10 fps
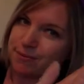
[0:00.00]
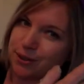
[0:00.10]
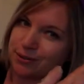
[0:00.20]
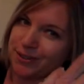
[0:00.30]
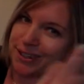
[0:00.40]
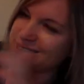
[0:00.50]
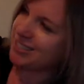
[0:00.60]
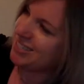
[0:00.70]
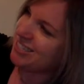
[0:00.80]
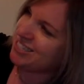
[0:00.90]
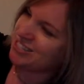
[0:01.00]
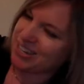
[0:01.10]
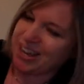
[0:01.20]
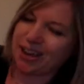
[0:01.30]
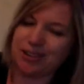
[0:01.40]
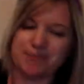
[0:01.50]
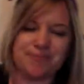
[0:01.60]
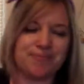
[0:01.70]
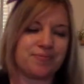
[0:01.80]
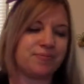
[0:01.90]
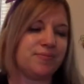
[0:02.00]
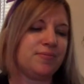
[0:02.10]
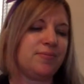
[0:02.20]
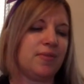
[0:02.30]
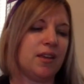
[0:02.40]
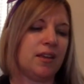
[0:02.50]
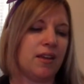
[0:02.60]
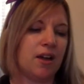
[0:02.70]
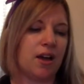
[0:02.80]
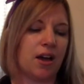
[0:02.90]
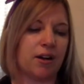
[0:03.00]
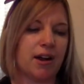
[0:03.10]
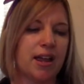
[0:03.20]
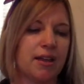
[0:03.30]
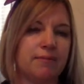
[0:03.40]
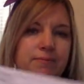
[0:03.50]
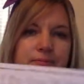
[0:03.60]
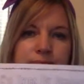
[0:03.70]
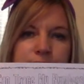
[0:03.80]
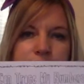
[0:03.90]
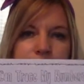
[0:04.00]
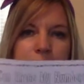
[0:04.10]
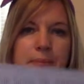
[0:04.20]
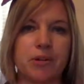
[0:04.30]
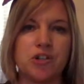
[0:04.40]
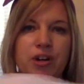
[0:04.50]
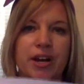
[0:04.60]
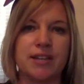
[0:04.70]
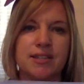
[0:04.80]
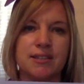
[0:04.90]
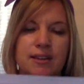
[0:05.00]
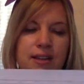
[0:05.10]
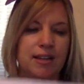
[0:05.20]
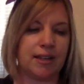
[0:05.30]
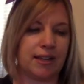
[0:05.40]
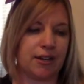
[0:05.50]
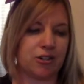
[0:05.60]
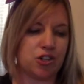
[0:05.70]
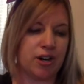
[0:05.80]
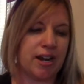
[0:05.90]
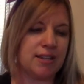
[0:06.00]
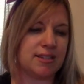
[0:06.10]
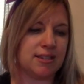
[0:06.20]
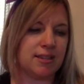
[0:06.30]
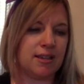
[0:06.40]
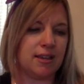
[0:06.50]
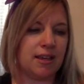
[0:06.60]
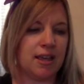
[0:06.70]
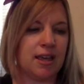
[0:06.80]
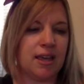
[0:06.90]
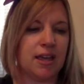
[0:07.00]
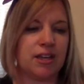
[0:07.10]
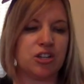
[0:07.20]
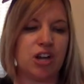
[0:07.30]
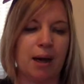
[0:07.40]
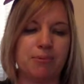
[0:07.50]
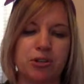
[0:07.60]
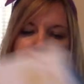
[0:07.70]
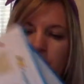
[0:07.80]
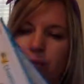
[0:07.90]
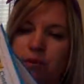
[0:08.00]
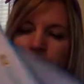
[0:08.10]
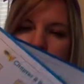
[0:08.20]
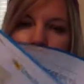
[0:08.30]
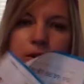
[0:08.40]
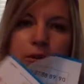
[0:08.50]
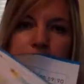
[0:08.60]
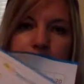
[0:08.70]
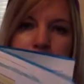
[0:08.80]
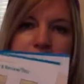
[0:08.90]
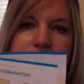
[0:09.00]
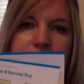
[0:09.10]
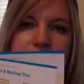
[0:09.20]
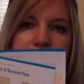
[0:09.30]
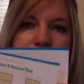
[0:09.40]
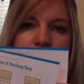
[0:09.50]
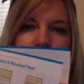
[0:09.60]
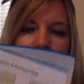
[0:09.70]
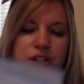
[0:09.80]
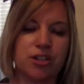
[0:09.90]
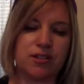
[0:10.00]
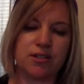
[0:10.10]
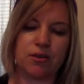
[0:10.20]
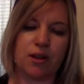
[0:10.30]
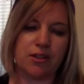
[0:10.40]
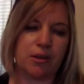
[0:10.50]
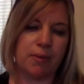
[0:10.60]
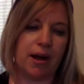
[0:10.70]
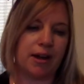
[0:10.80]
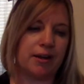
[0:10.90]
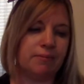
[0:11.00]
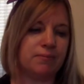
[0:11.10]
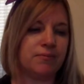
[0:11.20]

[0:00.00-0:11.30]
perfect, GL. All right, number trace, letter trace. Chapter 8 review. Remember, this has lots of directions. They're all at the bottom.